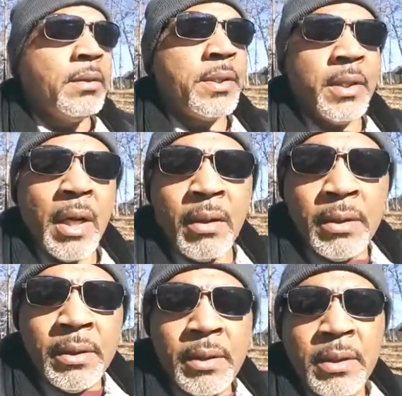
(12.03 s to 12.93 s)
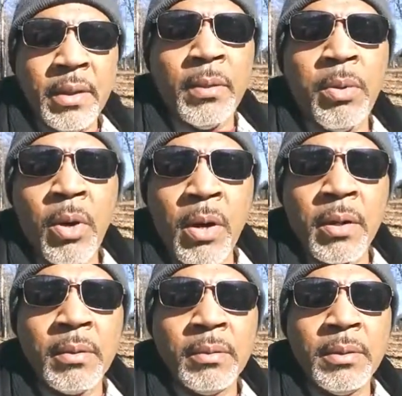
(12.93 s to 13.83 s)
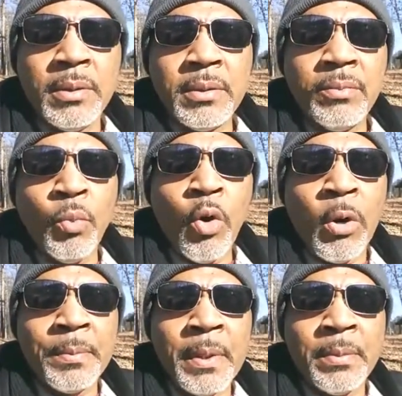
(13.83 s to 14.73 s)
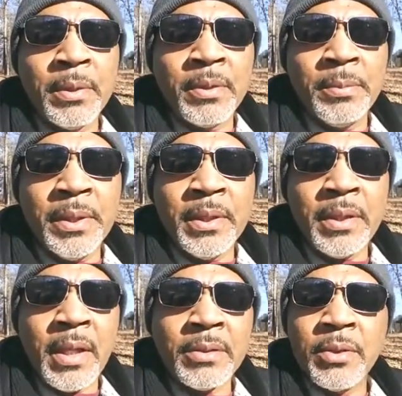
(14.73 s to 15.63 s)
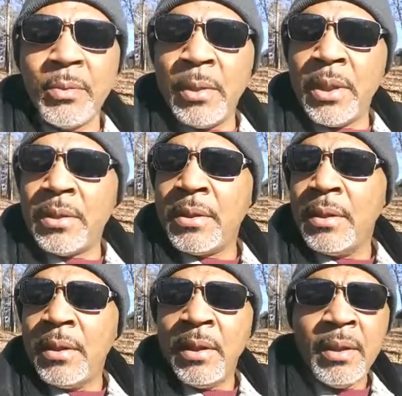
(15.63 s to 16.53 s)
Sitting out in the park. It's warmed up a little bit, not so much.